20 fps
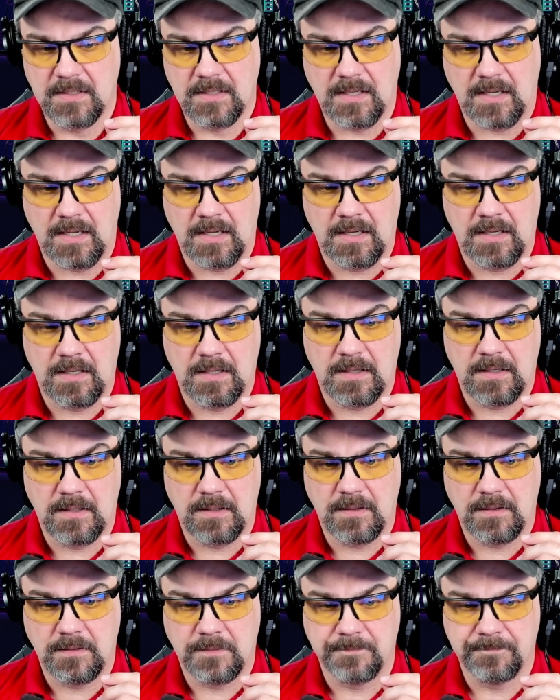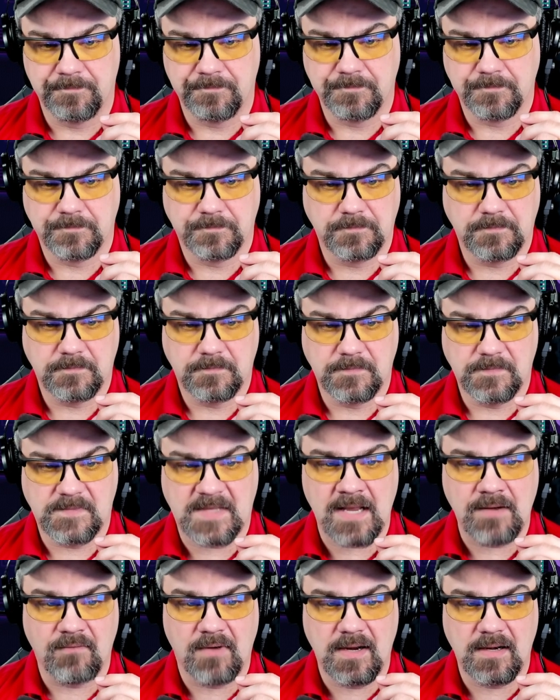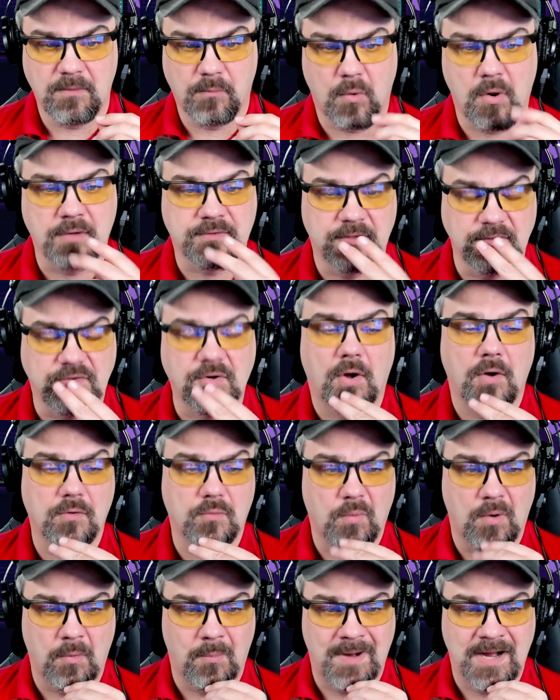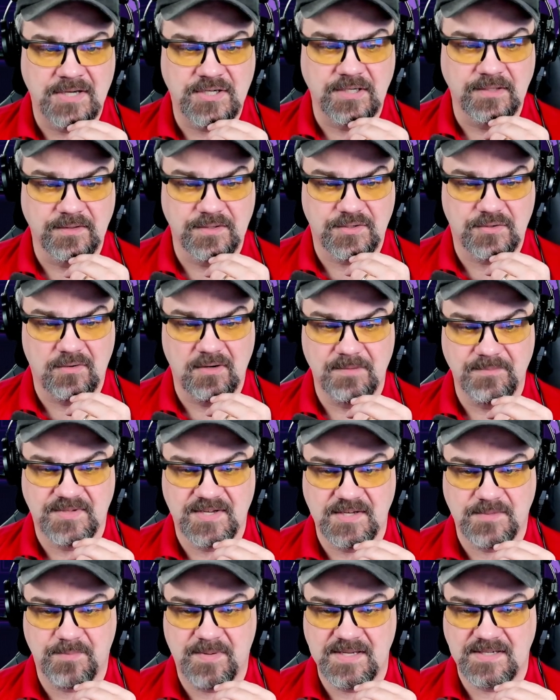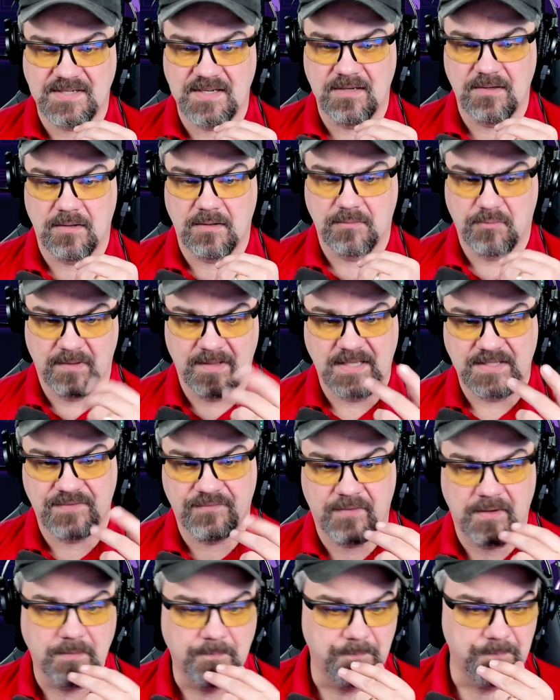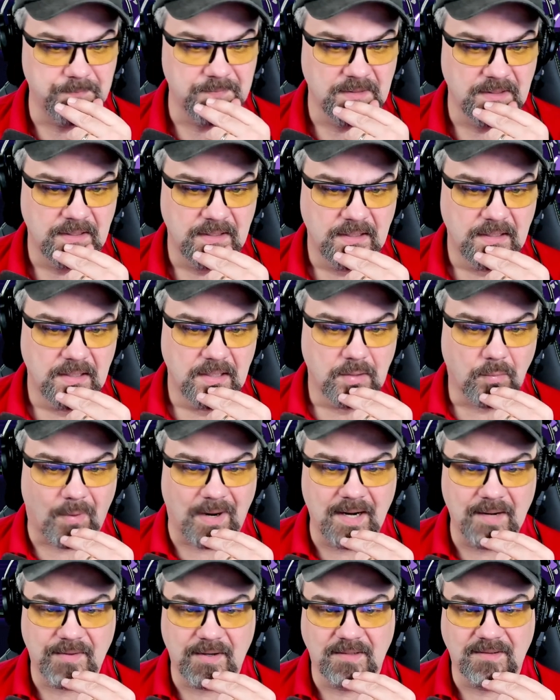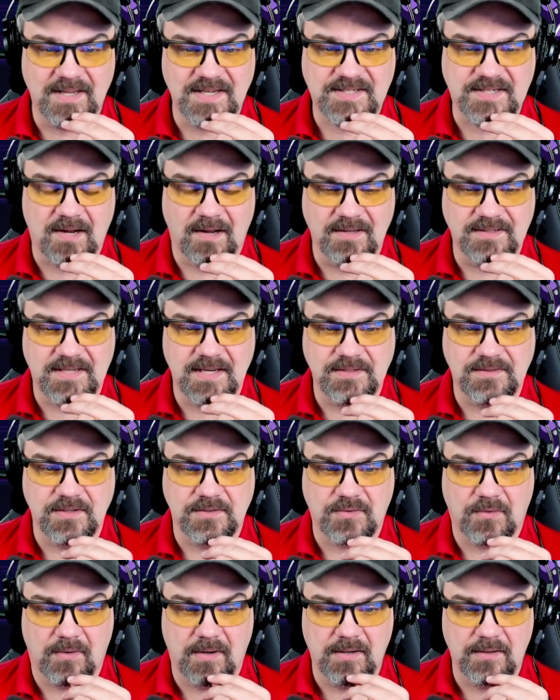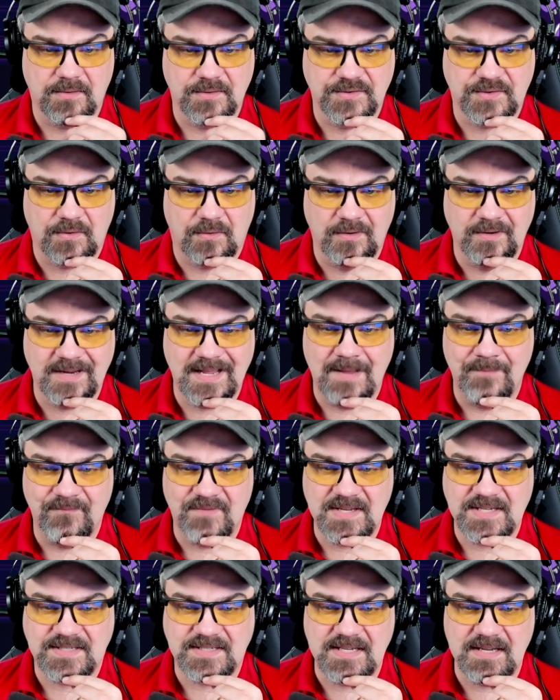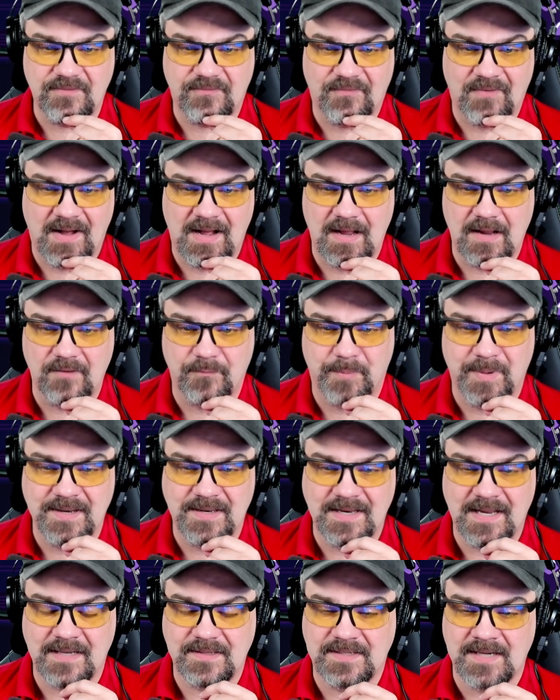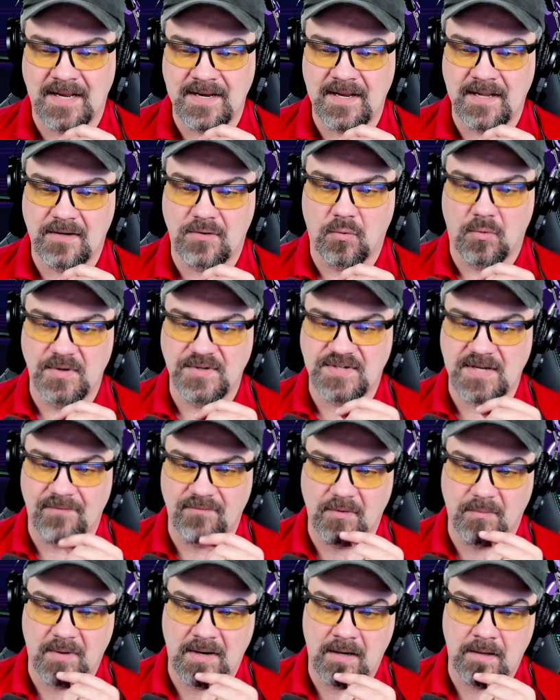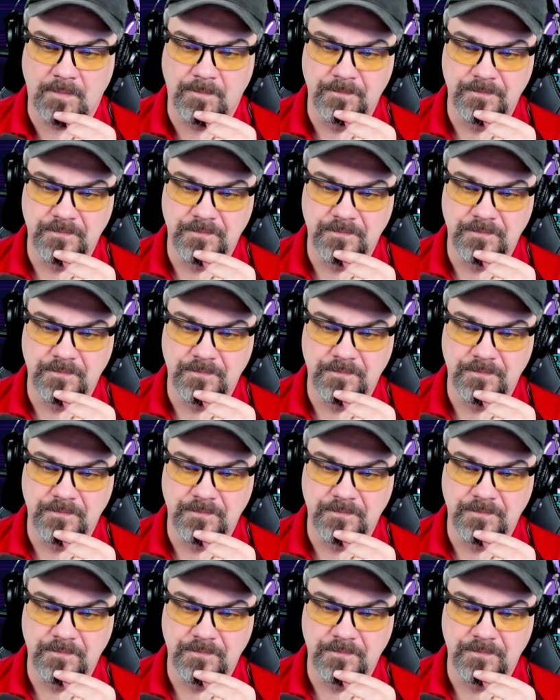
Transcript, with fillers: Um, getting ready to walk the dog while watching the stream says PC Nerd. Well, that's fun. Why are there less content tutorials on MVC5 but .NET, .NET Core is everywhere?